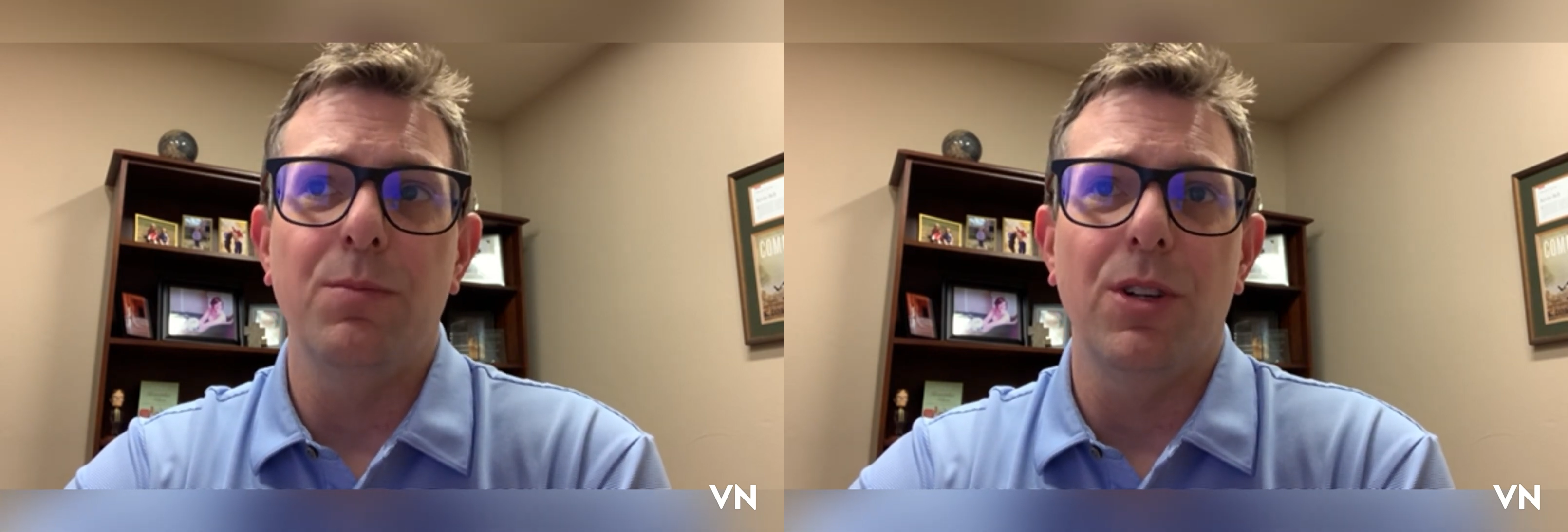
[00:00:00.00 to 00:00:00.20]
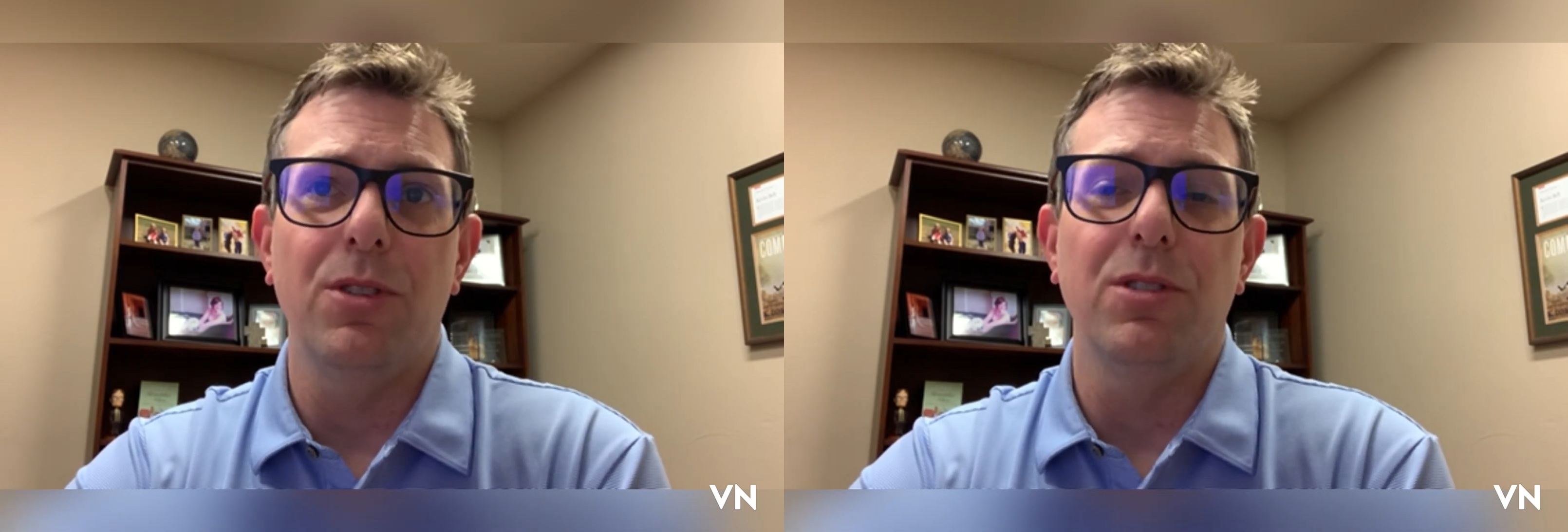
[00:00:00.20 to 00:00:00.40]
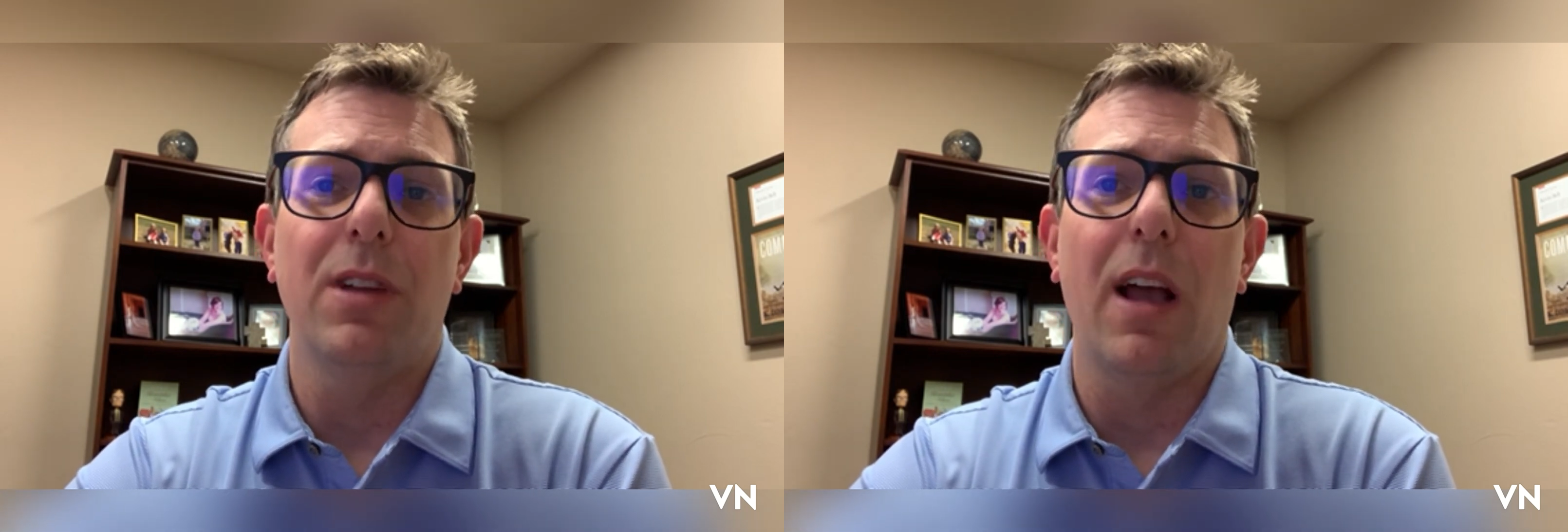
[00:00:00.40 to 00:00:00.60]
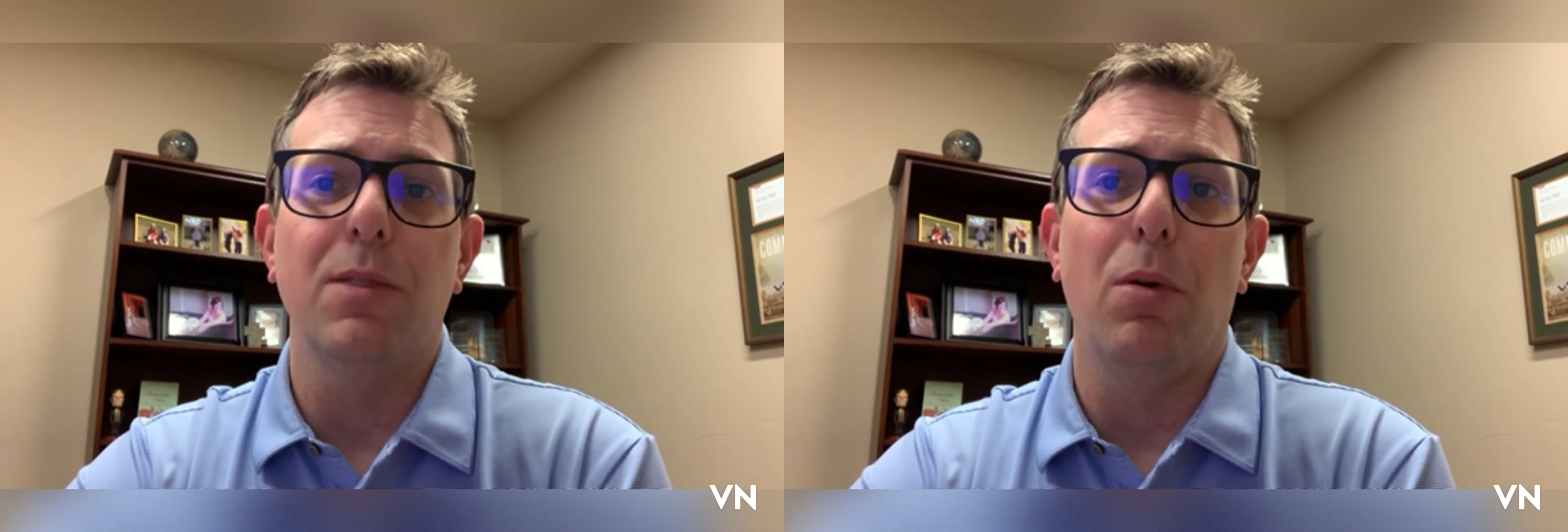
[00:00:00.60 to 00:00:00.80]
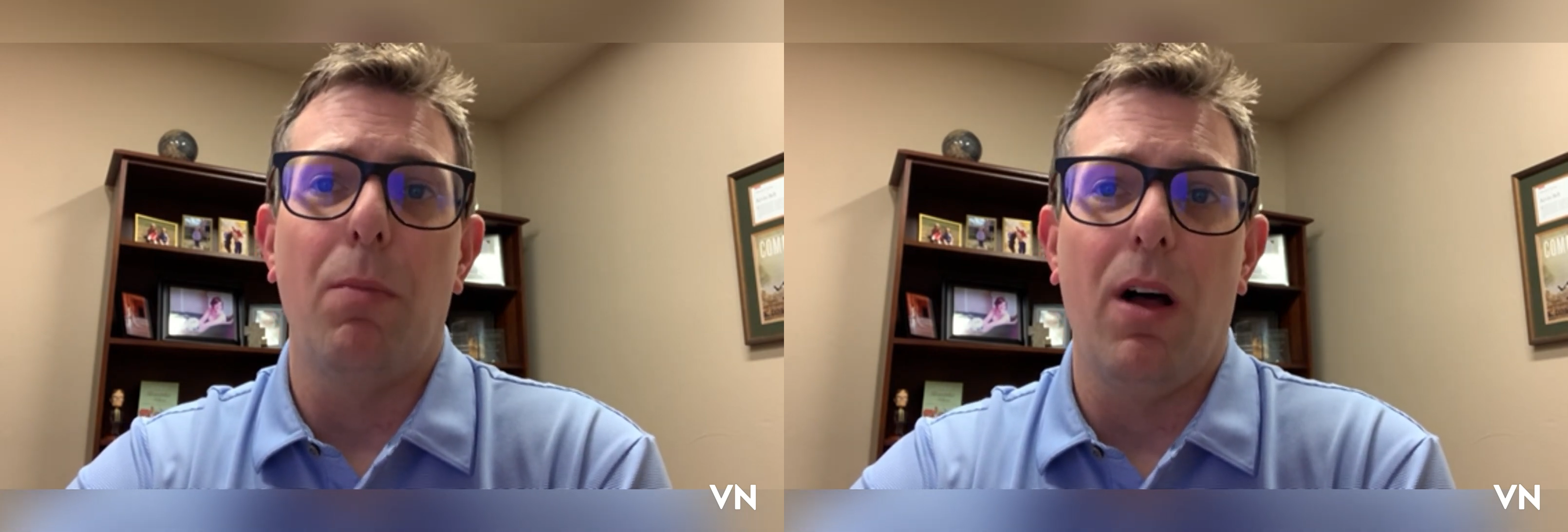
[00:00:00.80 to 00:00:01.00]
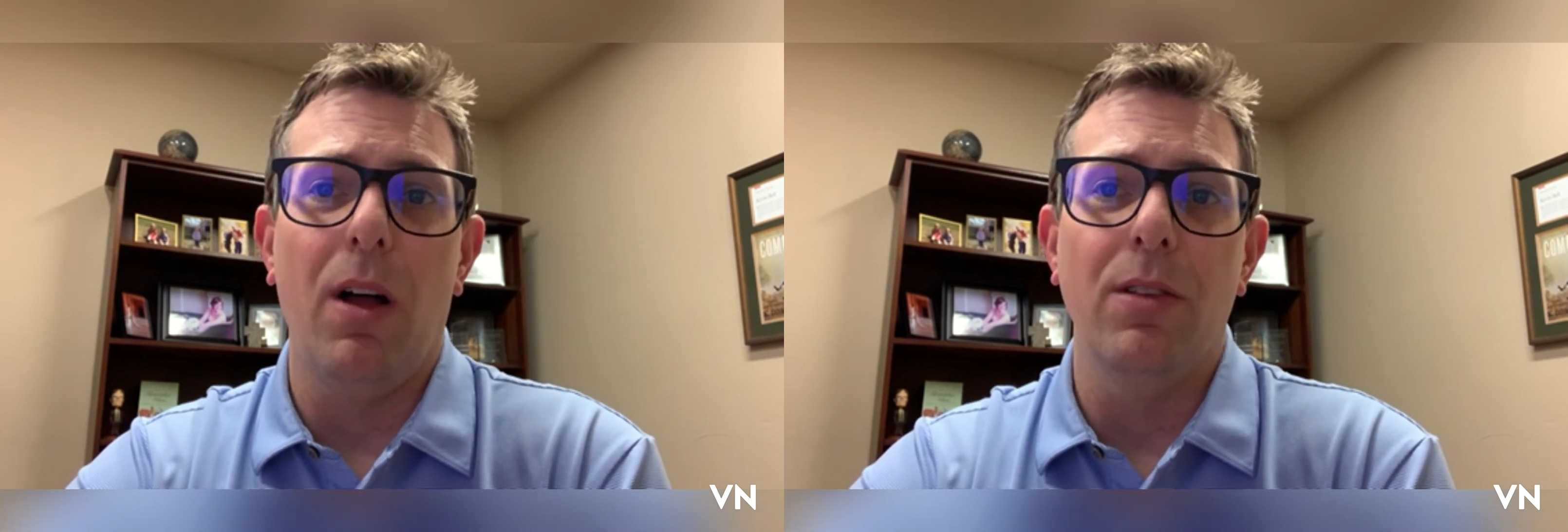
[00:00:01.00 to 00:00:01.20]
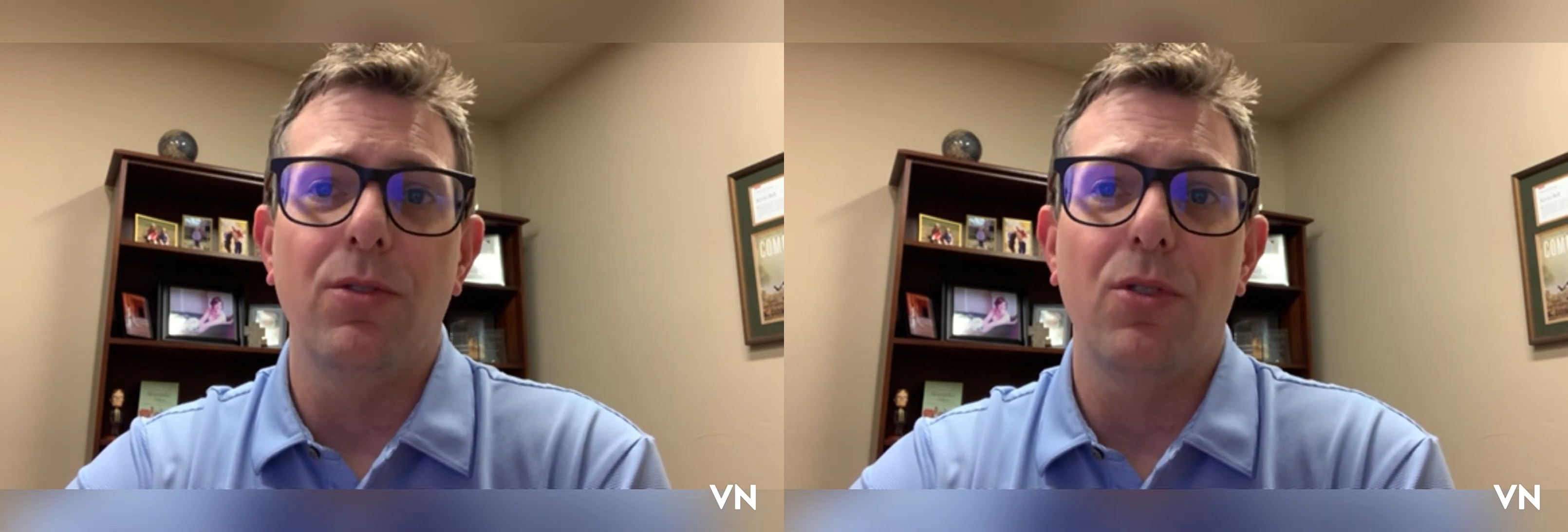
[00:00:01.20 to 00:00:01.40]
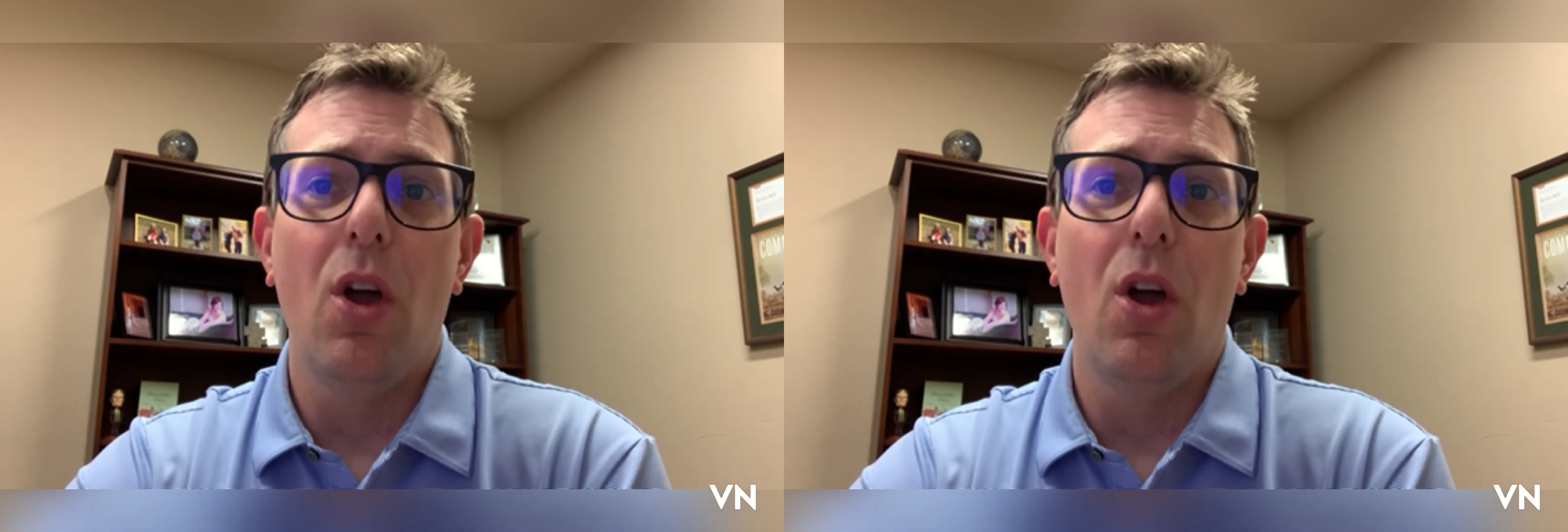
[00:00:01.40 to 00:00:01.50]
such as taxable bonds